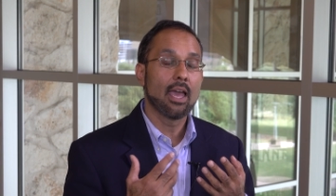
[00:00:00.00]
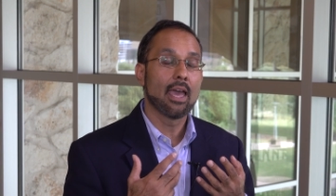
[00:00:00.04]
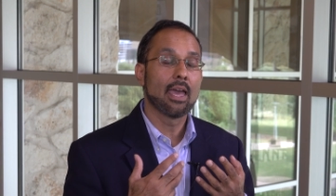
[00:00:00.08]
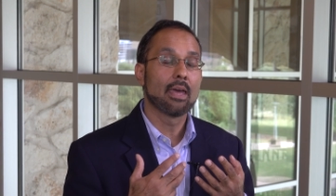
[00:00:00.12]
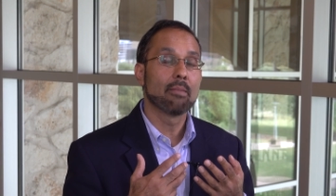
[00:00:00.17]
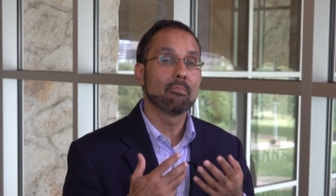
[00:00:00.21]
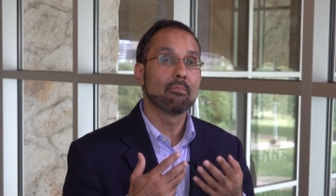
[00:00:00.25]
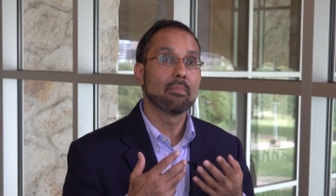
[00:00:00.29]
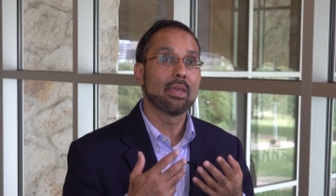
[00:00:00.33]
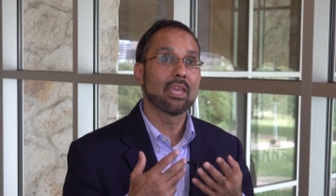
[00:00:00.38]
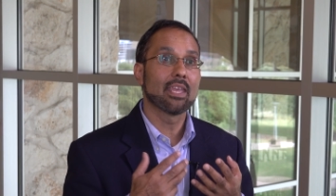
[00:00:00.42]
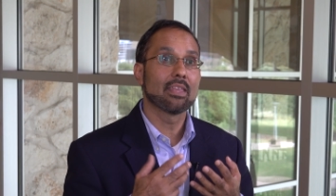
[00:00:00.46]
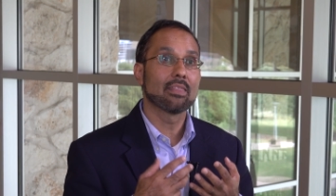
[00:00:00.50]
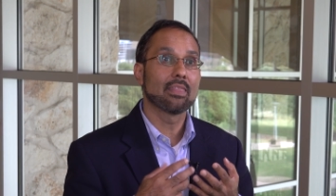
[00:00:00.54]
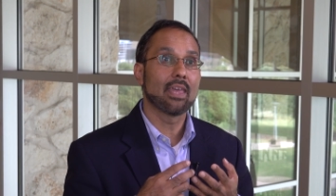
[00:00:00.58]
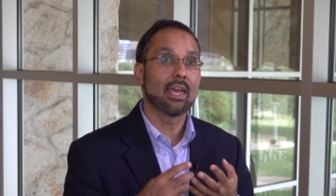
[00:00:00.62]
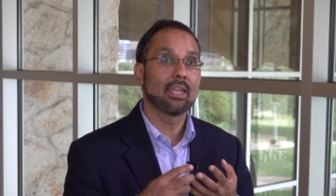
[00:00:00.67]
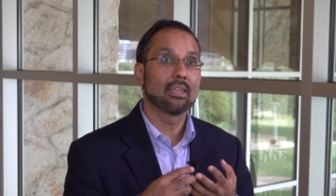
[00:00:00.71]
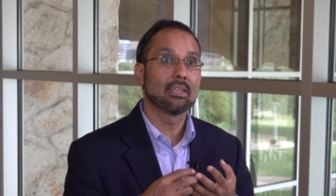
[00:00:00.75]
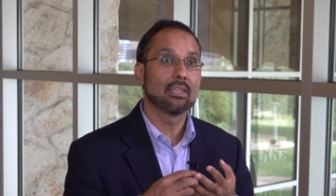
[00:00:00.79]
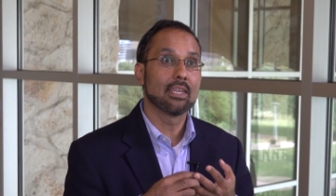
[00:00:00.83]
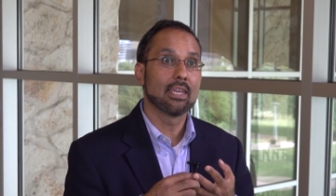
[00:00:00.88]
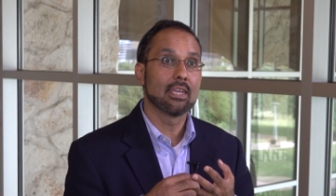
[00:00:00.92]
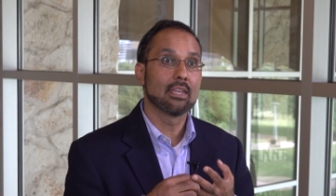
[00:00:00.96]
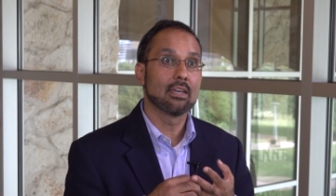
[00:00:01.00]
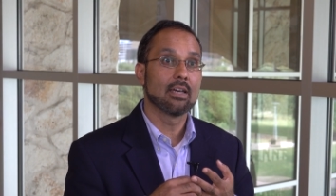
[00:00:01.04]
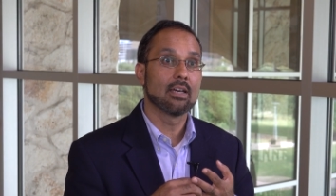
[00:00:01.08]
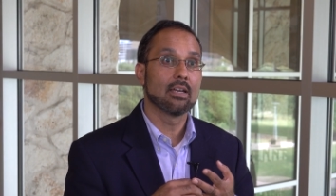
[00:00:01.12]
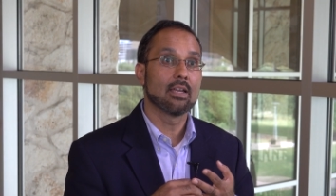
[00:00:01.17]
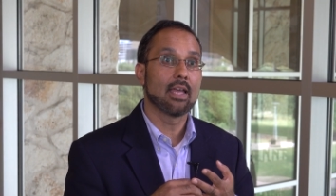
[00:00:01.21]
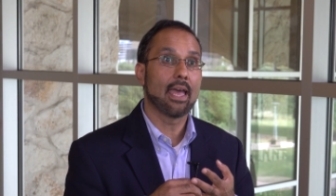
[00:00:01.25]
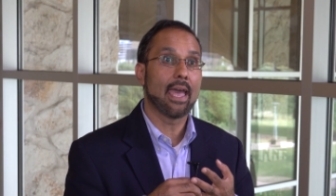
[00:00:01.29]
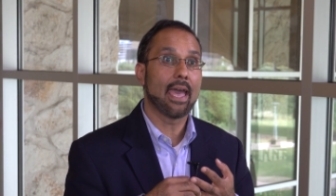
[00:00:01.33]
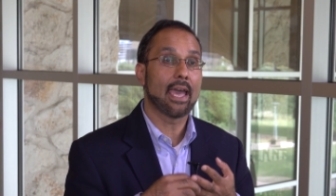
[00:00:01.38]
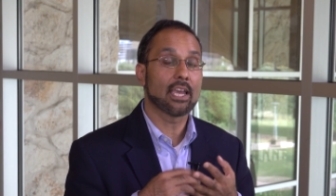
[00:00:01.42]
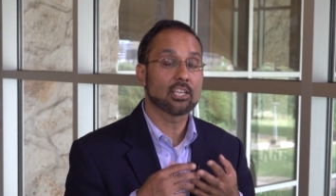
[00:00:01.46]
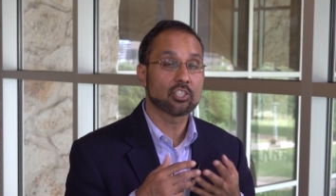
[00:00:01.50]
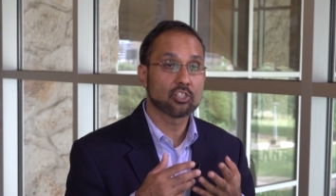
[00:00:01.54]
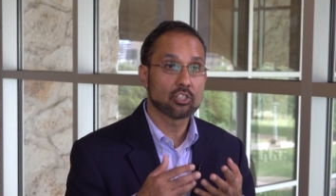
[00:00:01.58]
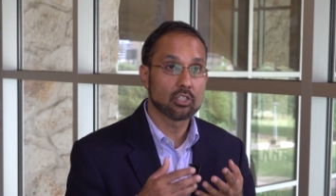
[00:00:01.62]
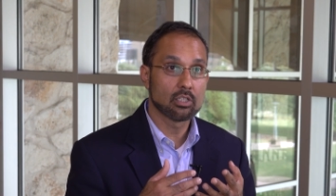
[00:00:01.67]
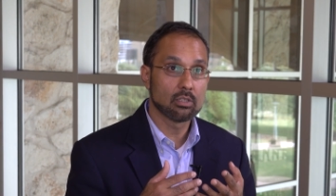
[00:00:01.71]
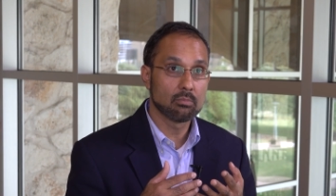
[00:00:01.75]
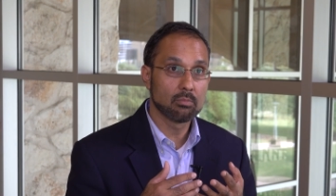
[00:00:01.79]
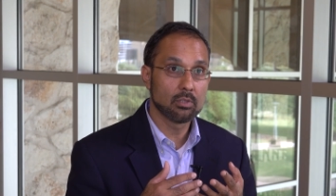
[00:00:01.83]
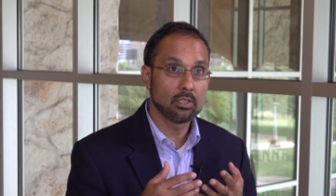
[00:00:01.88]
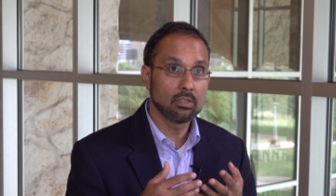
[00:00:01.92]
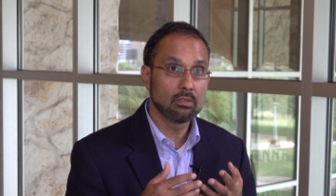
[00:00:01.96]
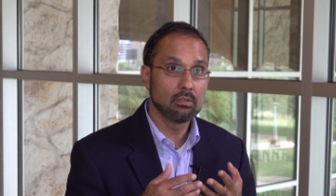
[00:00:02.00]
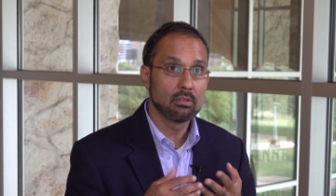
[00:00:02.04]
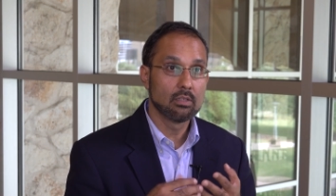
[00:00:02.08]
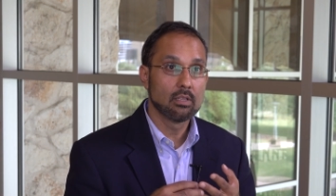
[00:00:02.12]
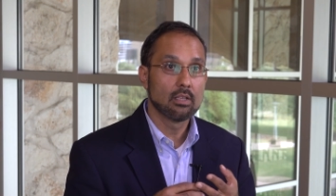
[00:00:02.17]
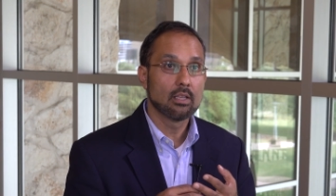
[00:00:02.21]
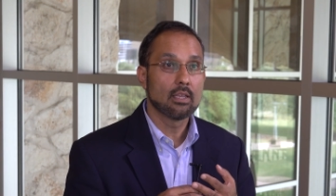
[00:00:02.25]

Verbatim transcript: and make that data actionable.